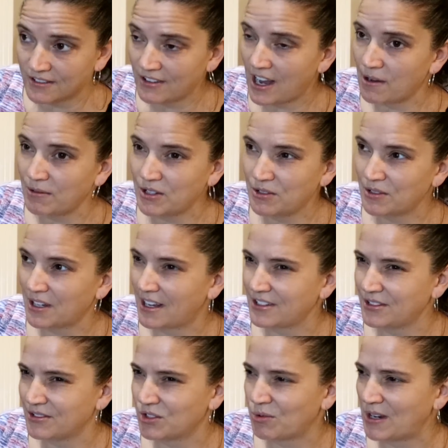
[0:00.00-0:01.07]
is fine. We do it. I
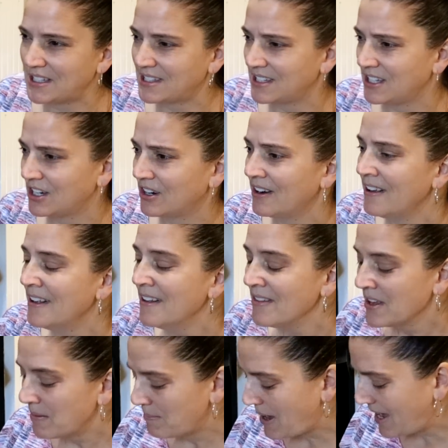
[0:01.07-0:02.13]
do it twice a year.
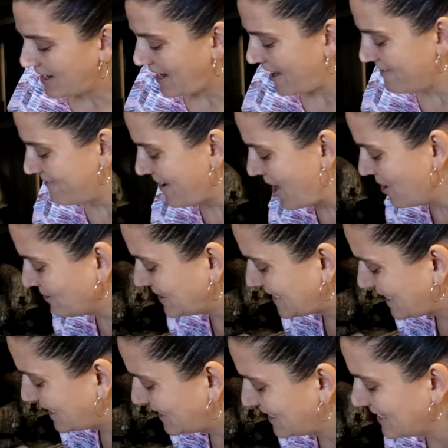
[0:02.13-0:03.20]
But I
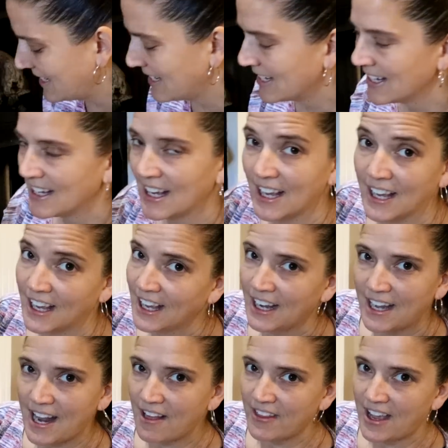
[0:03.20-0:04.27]
found
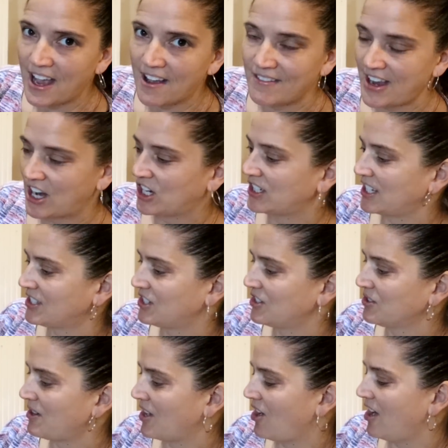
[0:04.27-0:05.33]
now they have air
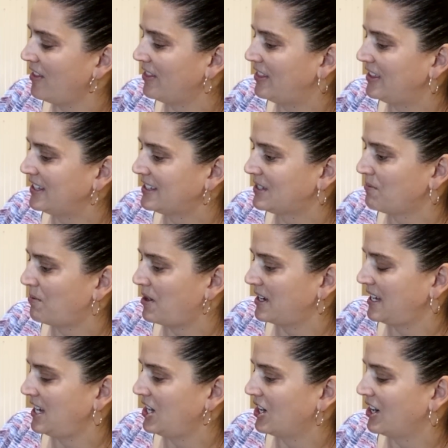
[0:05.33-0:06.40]
dusters. So I got this
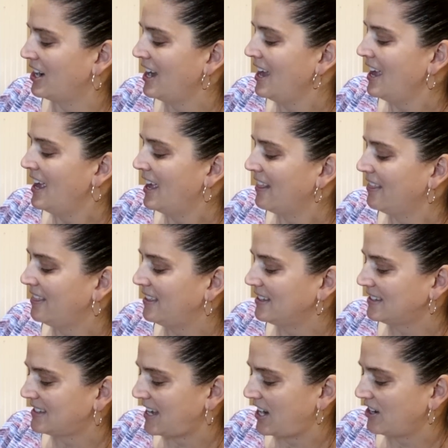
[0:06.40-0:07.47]
one here.
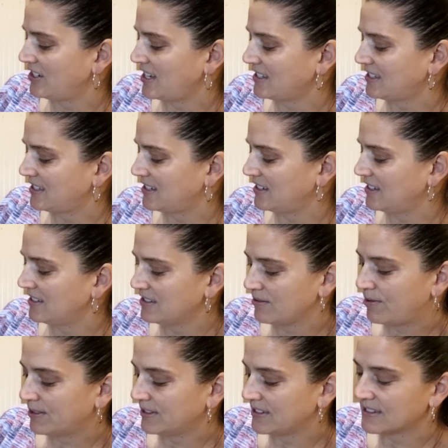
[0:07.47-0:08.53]
This air duster, it's
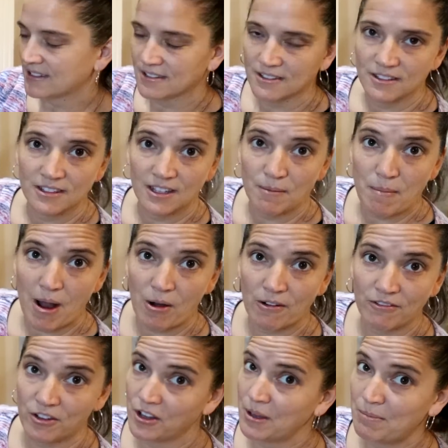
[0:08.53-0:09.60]
cordless and
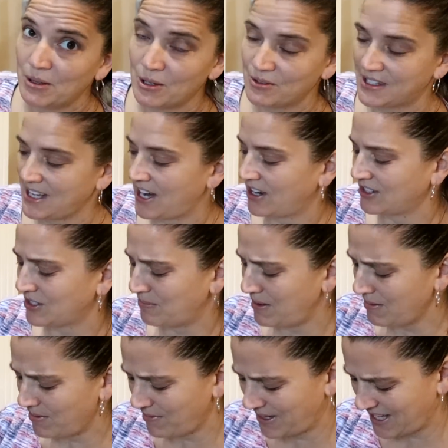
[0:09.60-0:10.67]
powerful. It blows the air. So
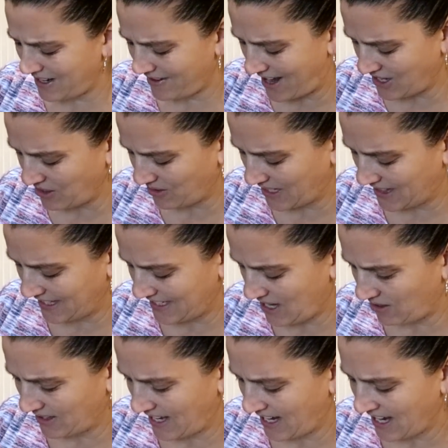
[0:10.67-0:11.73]
people get it, I know, to clean
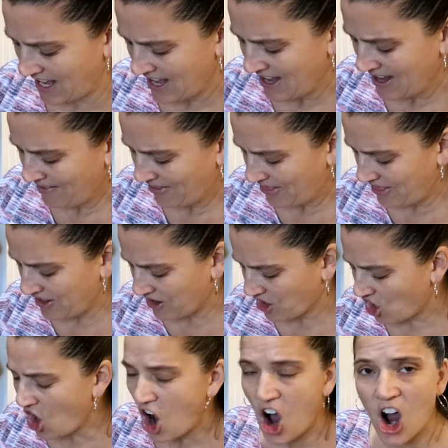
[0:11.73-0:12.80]
out like their
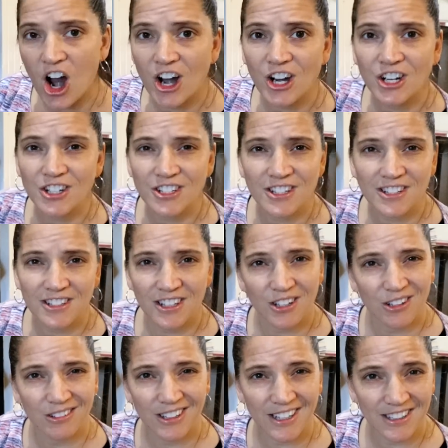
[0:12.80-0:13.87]
cars, you
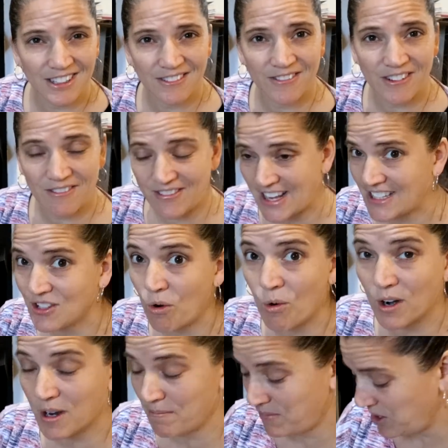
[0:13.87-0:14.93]
know, like different vents
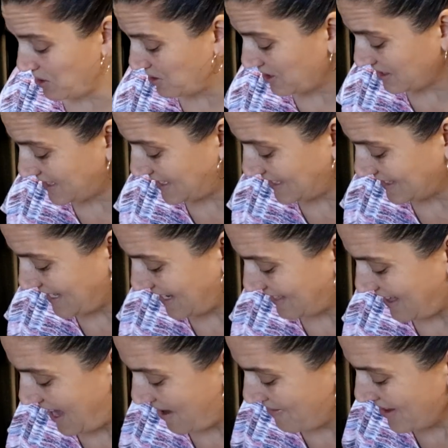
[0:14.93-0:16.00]
or computers, things like
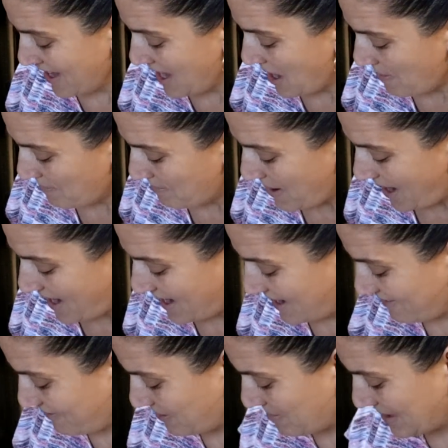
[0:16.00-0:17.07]
that.
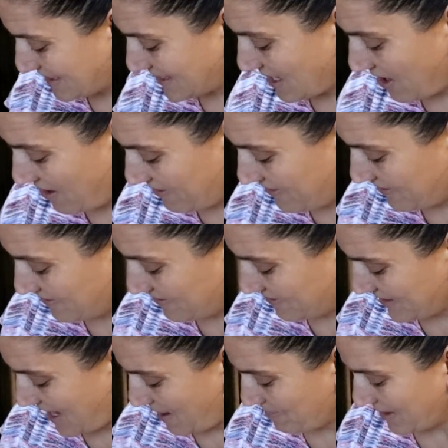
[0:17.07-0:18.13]
But for myself,
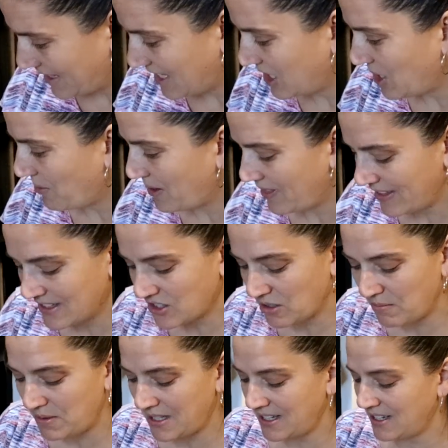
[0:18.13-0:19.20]
I'm like, you know what? This
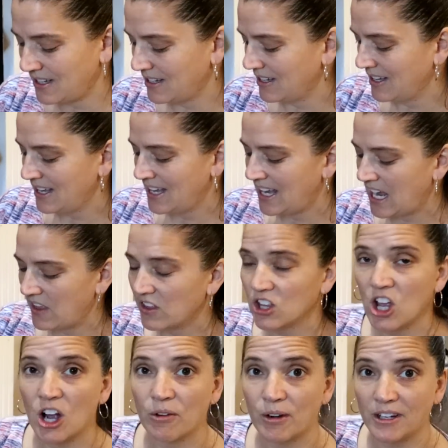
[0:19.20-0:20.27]
will be, in the
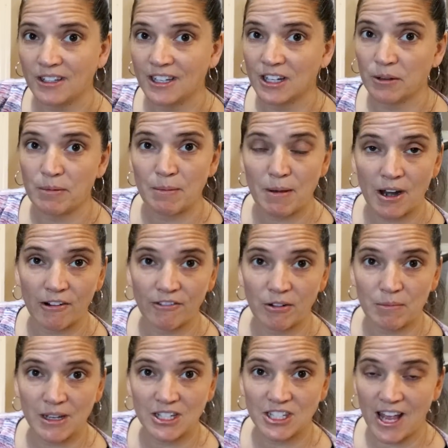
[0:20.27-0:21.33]
long run, it'll be better
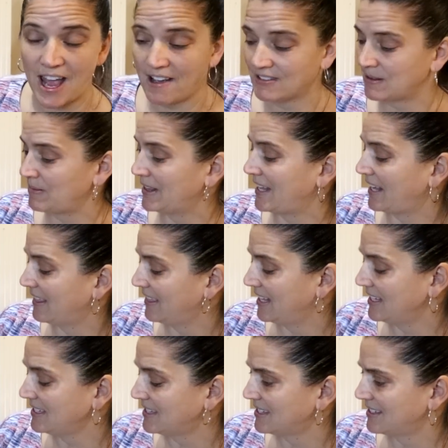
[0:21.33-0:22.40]
for me to have something like
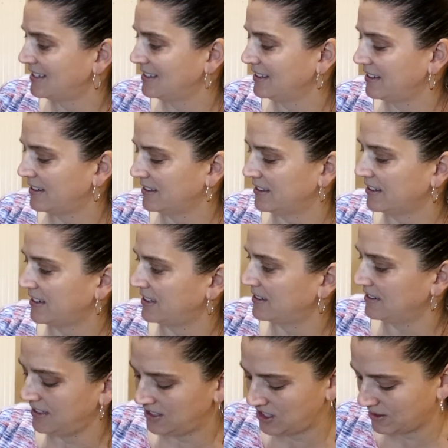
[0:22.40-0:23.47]
this, and look
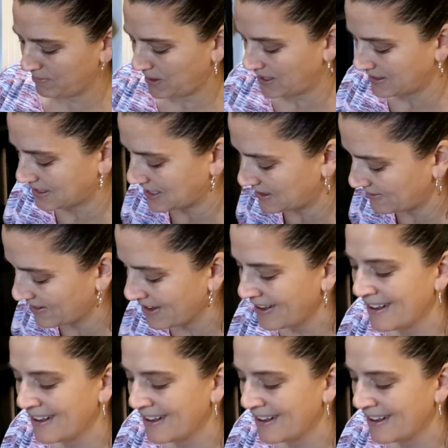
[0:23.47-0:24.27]
it just plugs in